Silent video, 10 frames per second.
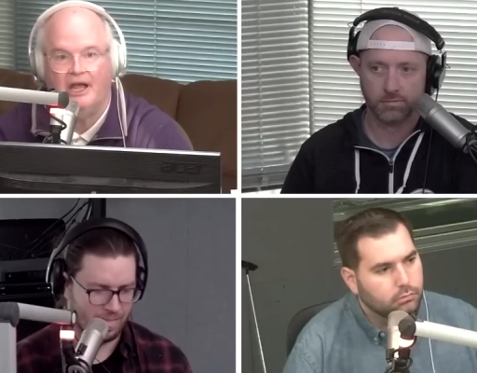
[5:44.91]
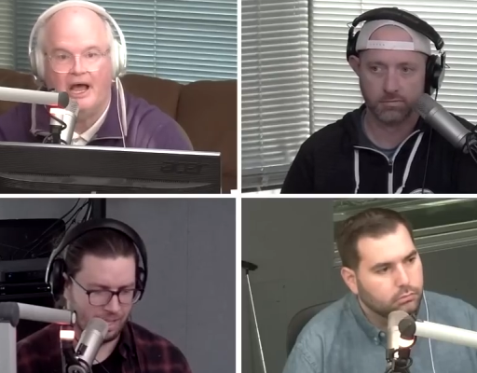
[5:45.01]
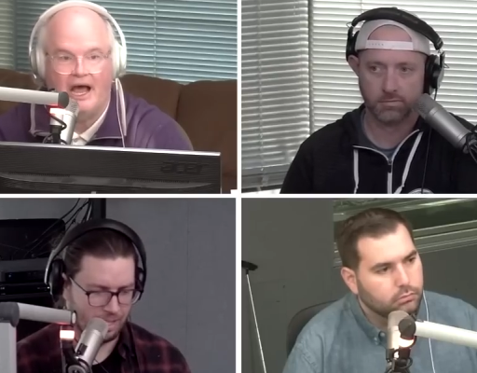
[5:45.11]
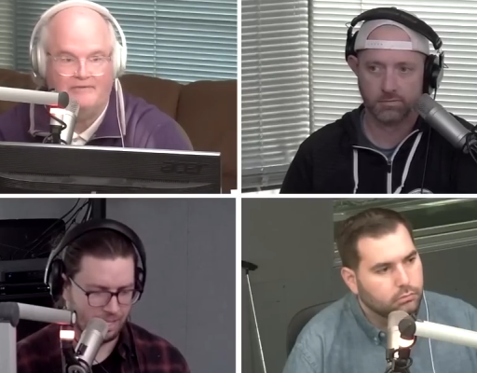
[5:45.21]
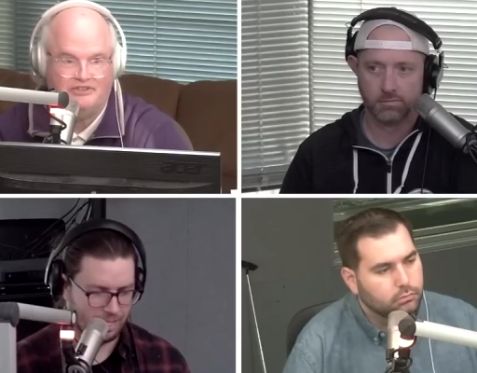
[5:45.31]

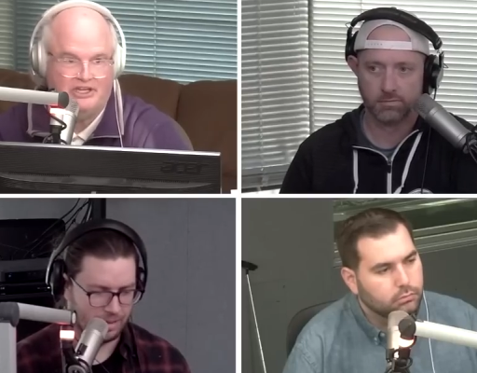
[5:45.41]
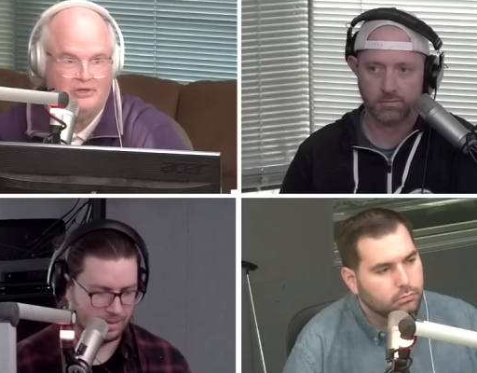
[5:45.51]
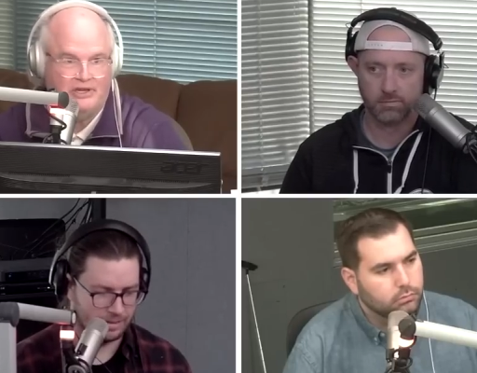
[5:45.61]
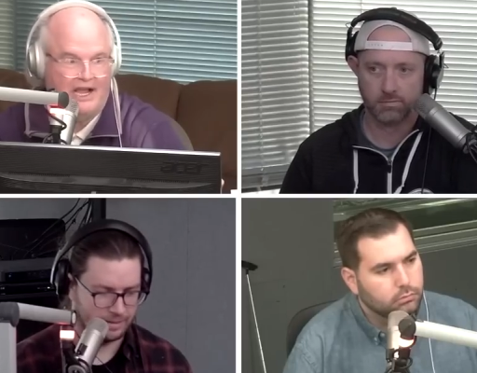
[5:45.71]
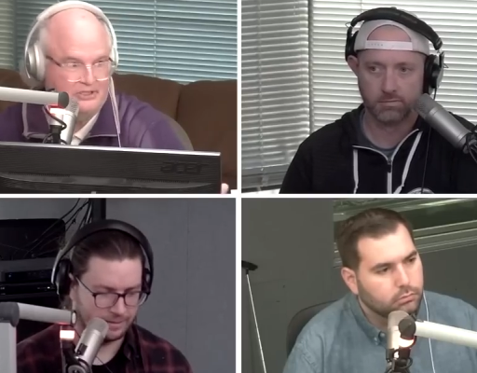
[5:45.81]
Speaker 1: I've seen
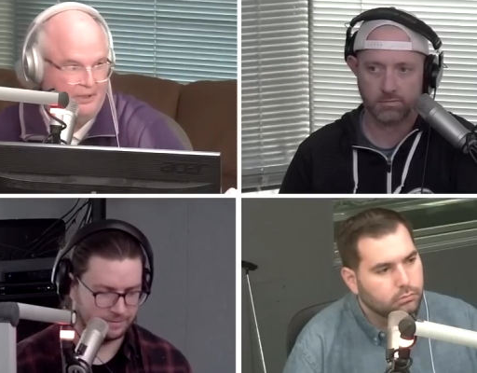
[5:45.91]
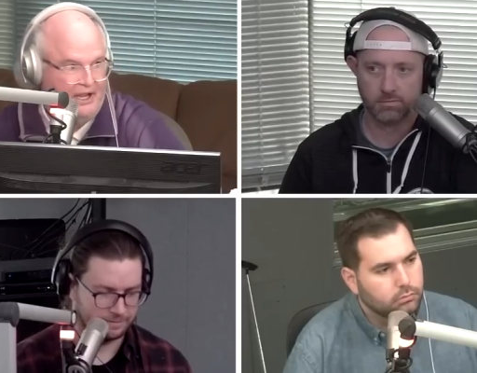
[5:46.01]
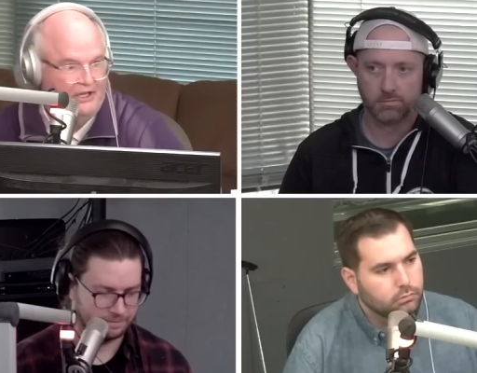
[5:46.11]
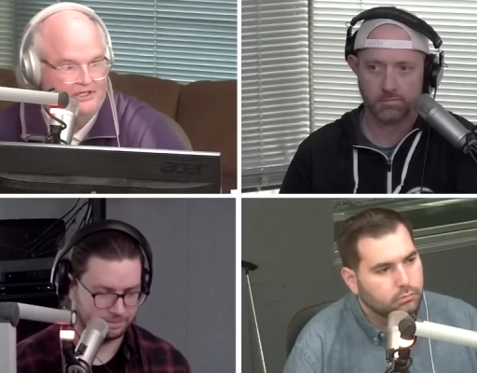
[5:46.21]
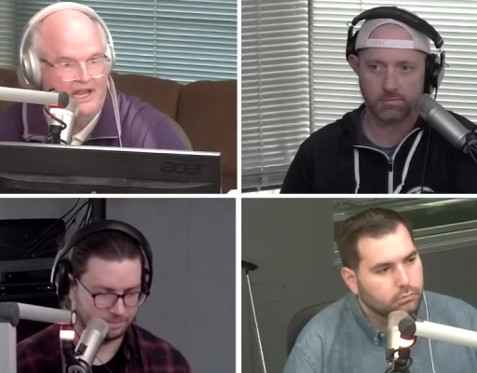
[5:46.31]
you guys
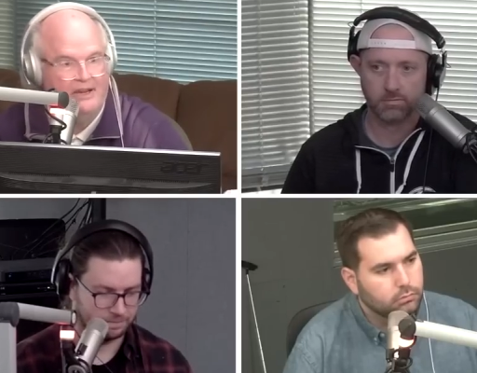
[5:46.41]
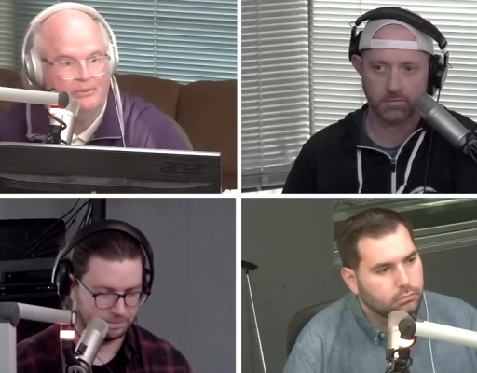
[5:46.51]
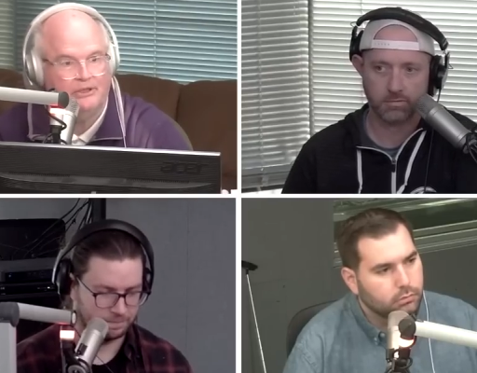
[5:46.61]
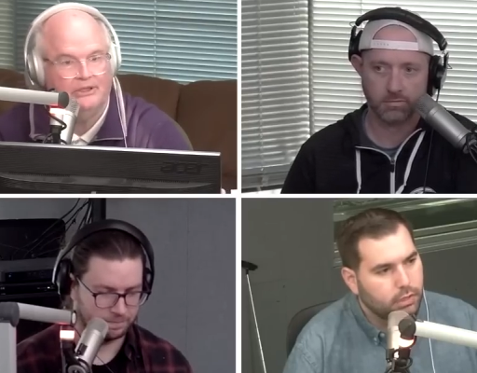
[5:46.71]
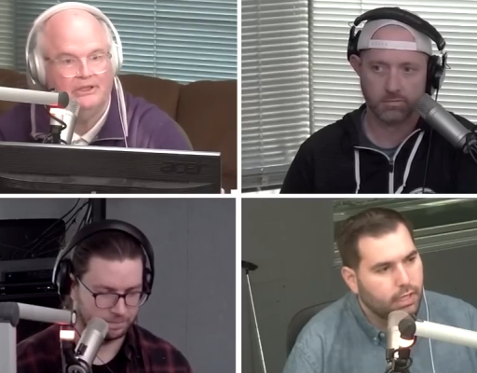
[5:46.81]
play on
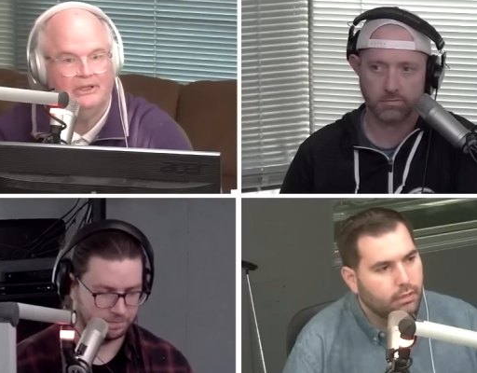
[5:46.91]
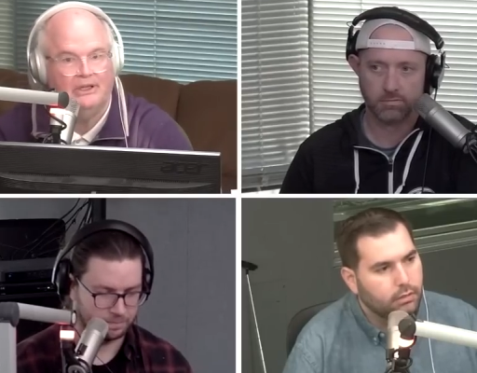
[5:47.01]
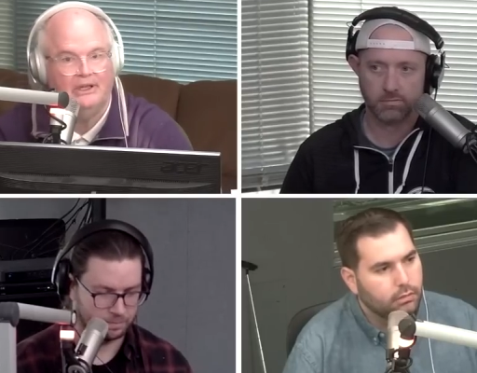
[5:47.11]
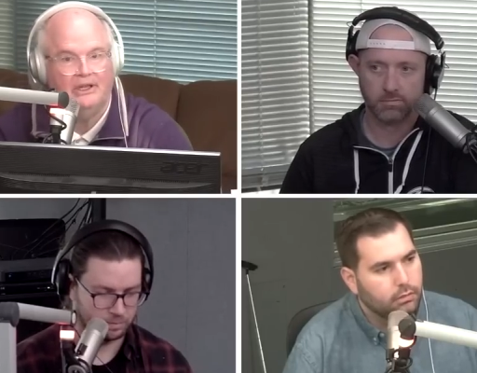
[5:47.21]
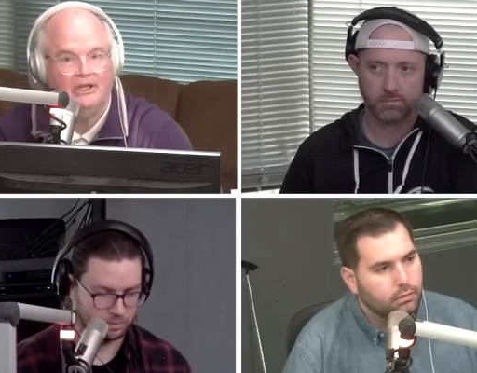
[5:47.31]
tape. Yeah.
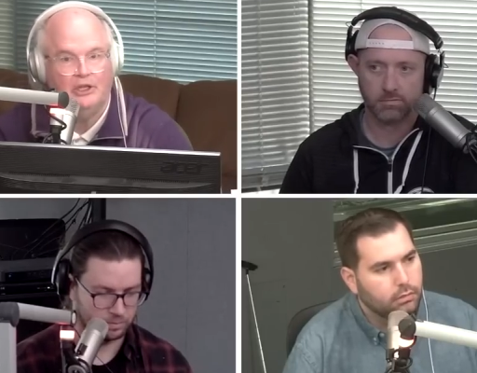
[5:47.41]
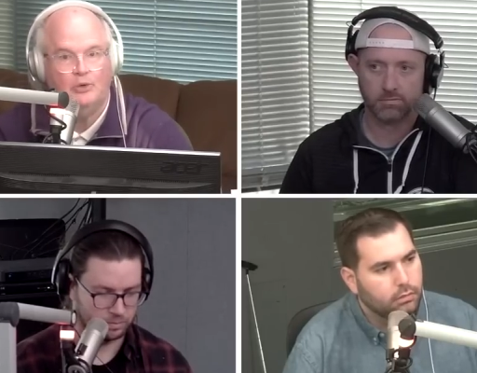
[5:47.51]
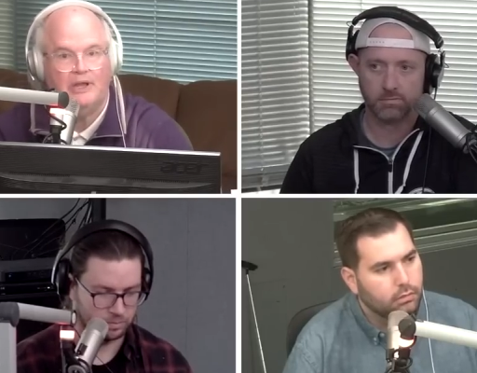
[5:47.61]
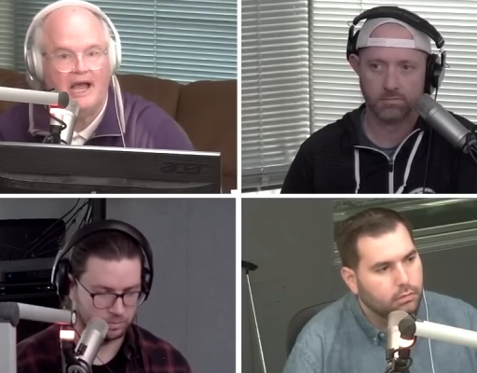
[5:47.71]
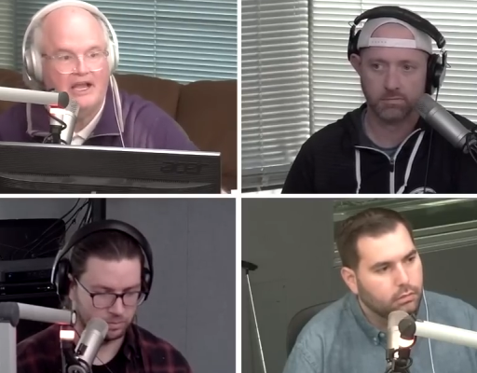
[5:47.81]

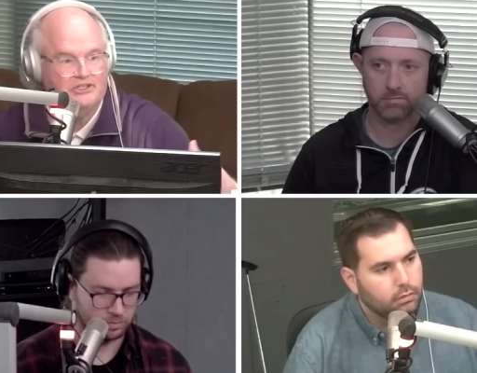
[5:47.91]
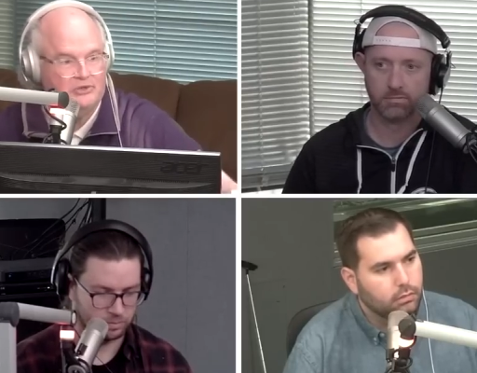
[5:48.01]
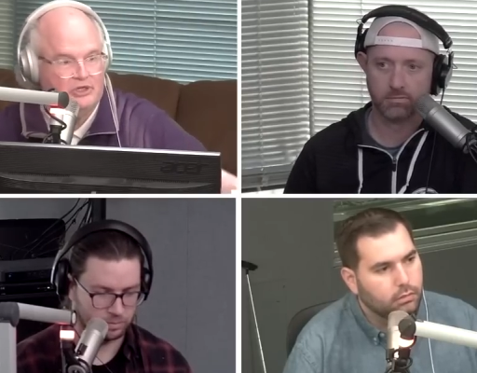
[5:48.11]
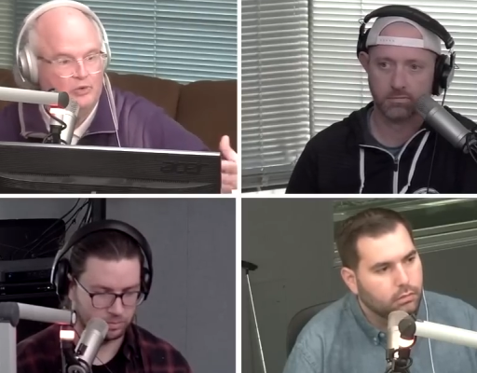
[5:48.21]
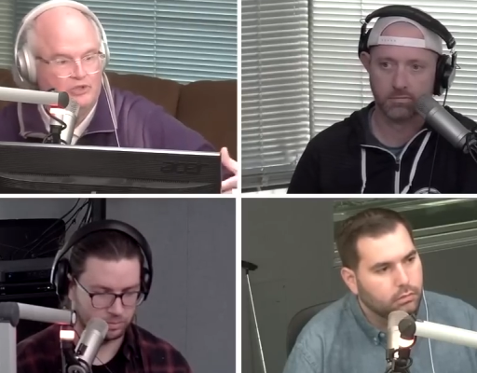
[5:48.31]
You guys,
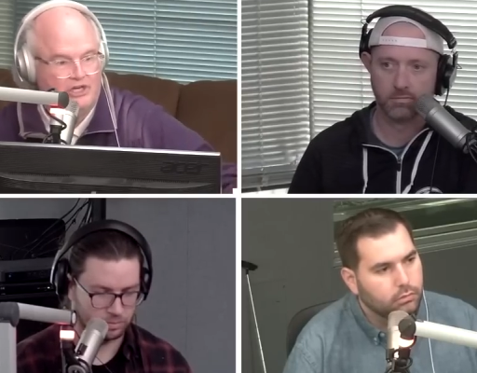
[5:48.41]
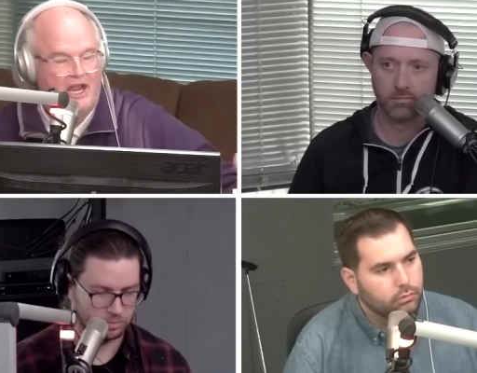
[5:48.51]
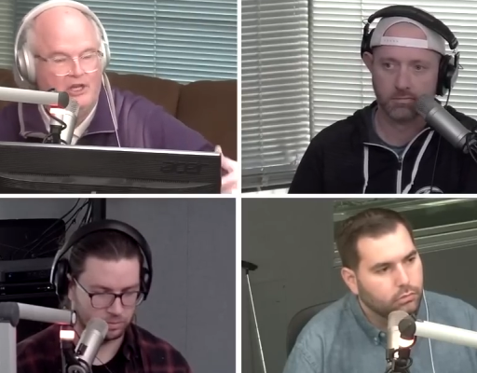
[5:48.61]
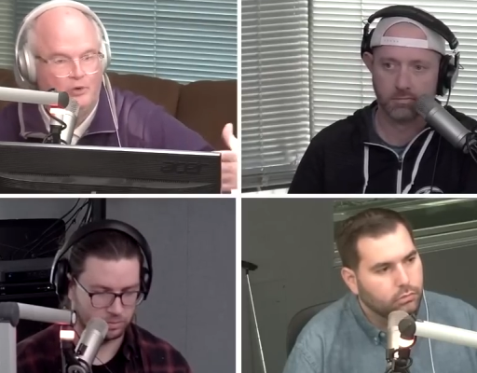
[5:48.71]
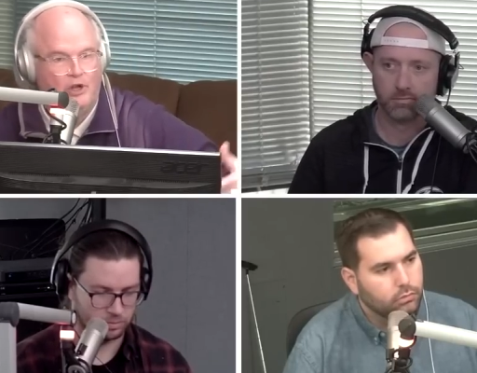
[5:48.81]
you will
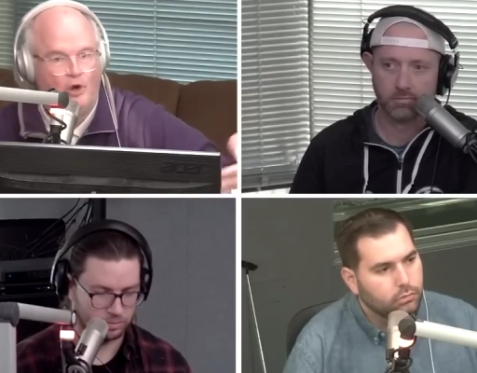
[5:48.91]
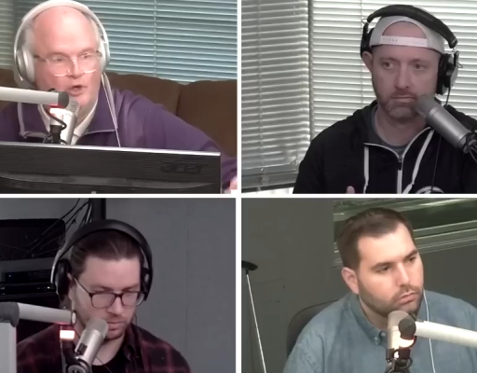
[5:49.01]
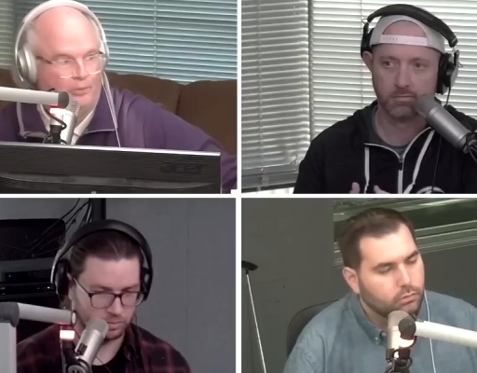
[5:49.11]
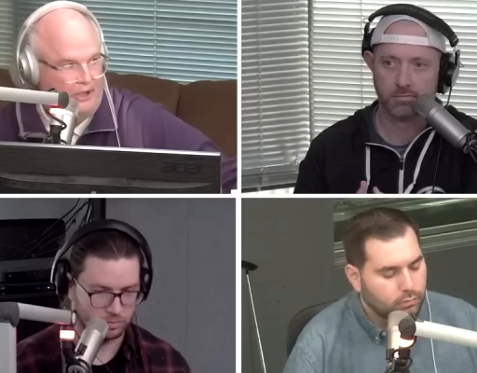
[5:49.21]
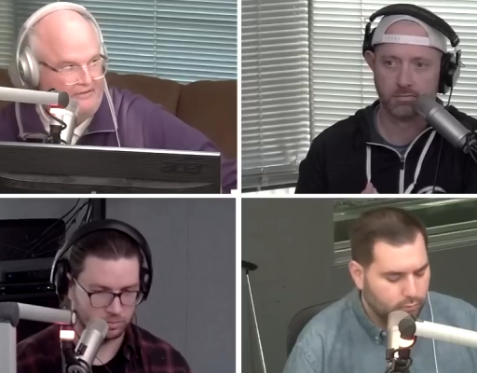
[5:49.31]
change. You'll go,
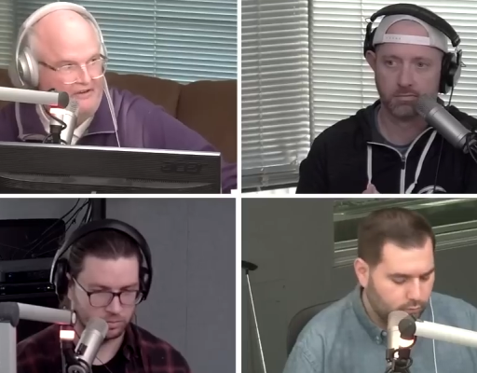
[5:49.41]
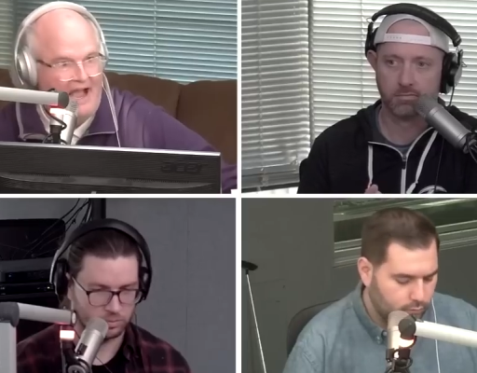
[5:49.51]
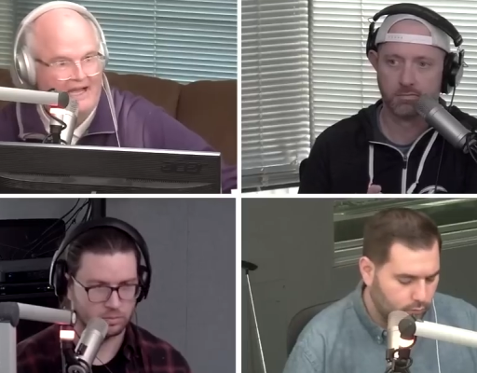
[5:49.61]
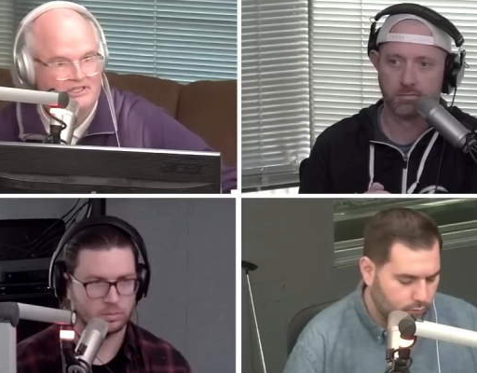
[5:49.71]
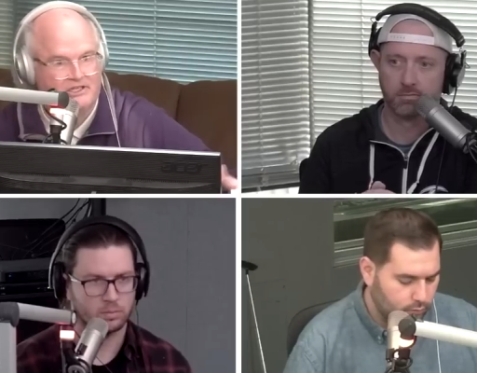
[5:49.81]
you'll play
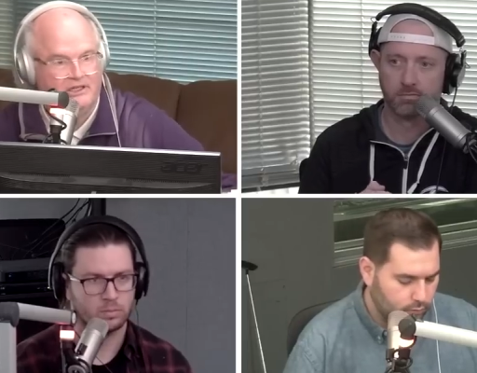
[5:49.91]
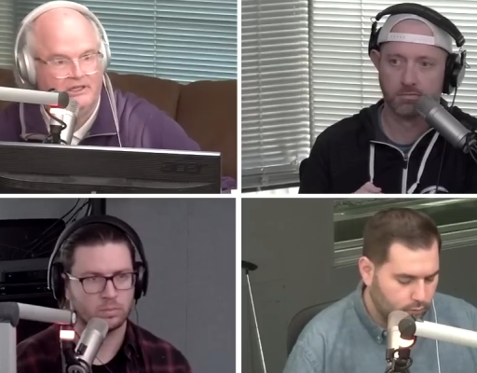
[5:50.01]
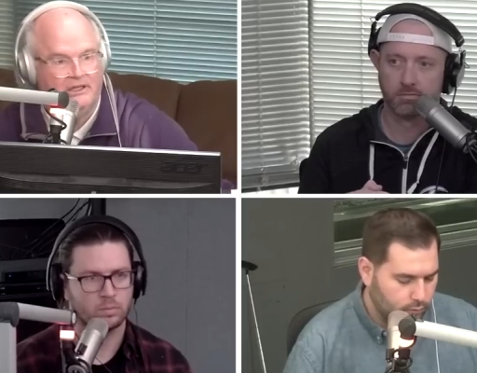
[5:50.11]
fast.